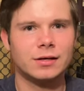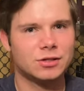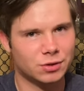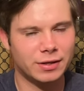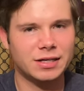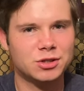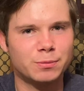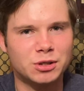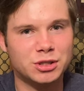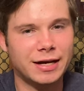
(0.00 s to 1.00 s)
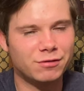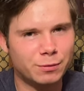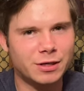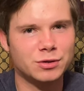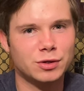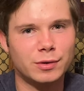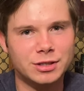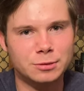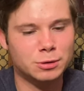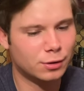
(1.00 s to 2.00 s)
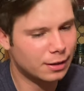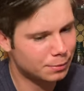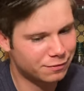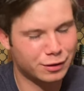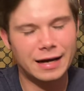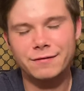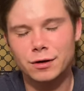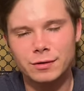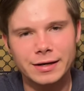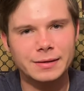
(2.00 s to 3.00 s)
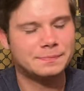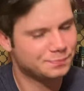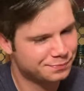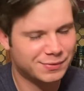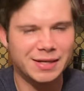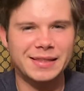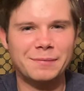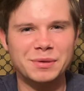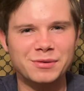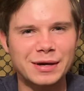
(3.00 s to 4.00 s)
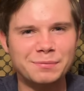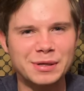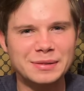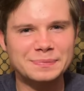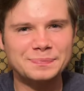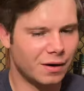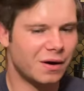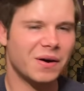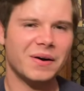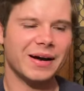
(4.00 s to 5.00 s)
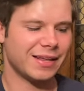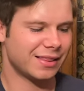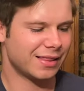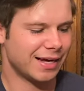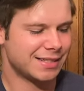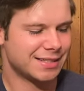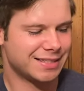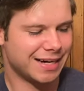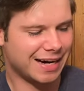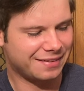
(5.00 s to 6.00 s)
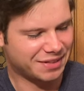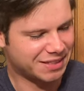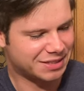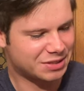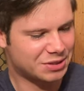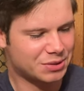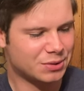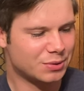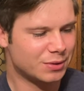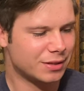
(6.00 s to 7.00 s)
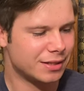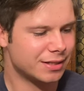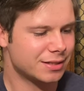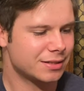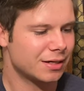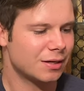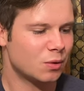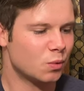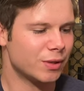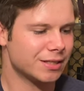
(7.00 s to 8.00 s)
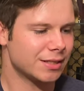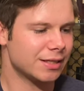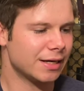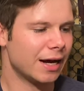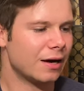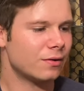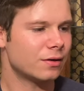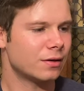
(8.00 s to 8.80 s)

So thanks so much to everybody who's already subscribed. And if you haven't already, hit that big red button. All right, let's dive into this whiskey now.